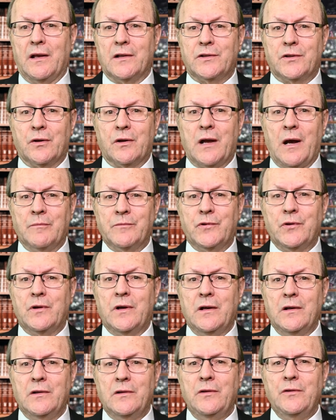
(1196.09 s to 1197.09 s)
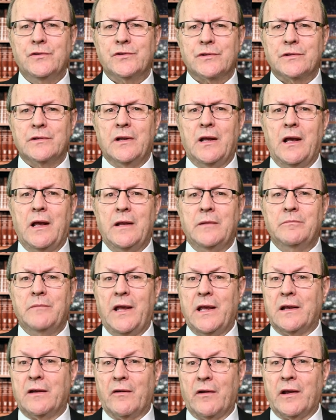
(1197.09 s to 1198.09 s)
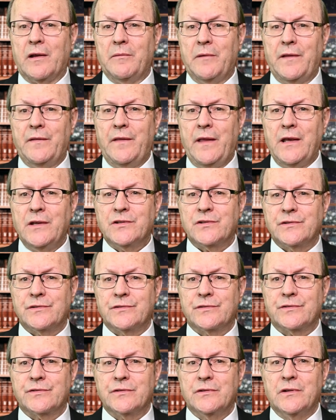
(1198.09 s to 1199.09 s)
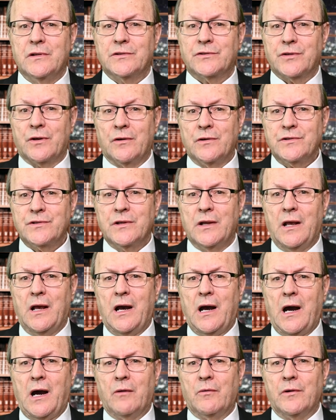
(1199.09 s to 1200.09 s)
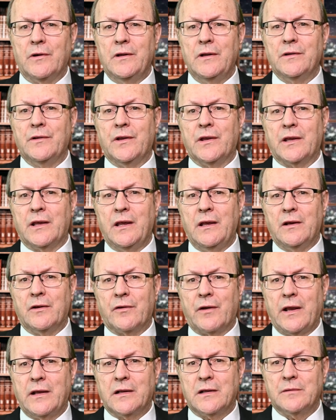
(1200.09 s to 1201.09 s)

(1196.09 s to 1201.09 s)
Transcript: to come to conclusion and make recommendations. Source: Howard, The King Crane